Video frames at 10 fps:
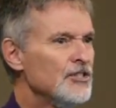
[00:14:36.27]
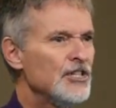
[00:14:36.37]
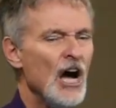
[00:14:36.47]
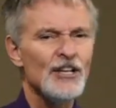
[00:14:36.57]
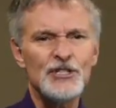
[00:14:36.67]

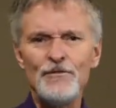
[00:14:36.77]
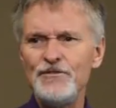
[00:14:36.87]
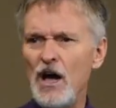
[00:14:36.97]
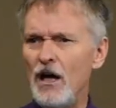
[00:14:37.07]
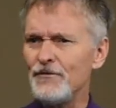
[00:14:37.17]
She also
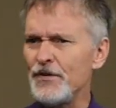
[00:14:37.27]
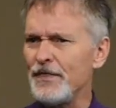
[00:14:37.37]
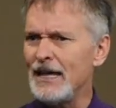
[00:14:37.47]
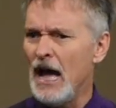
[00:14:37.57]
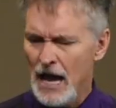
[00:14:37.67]
fought for
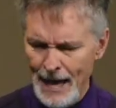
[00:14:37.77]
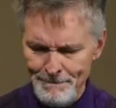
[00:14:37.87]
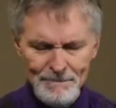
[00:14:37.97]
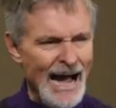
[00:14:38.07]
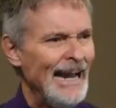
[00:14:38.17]
the
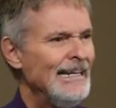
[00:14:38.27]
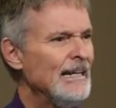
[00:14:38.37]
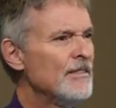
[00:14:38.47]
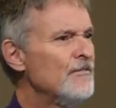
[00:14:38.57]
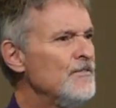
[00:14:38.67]

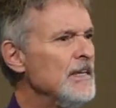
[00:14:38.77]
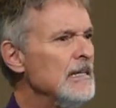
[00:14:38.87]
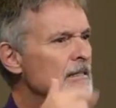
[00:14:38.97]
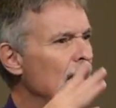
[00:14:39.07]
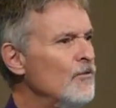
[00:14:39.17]
unbinding of the
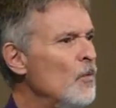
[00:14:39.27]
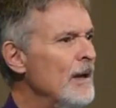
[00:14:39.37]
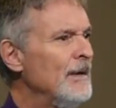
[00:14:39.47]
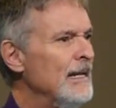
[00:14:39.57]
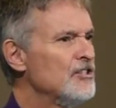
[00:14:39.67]
feet of
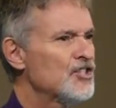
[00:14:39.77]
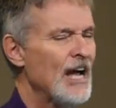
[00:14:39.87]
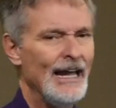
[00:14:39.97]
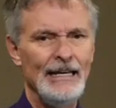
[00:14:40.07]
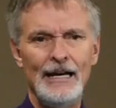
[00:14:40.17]
women in
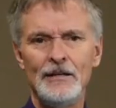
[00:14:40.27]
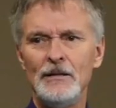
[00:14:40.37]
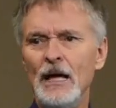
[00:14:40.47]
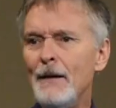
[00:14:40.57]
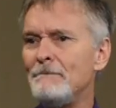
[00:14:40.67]
China.
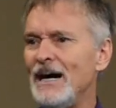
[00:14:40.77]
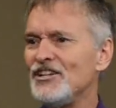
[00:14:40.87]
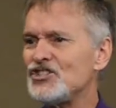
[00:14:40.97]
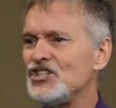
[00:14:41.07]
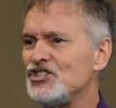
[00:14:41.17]

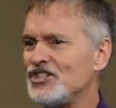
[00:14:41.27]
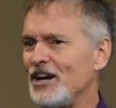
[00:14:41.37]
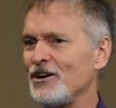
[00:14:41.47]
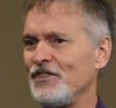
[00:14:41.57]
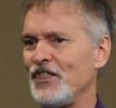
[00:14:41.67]
But she
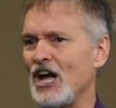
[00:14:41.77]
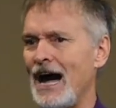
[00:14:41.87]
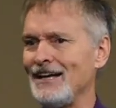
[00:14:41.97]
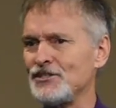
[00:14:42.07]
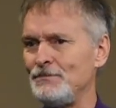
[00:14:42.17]
shared the
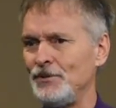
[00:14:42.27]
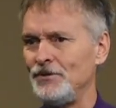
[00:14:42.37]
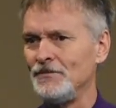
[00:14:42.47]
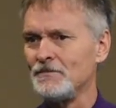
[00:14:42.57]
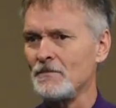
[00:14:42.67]
gospel.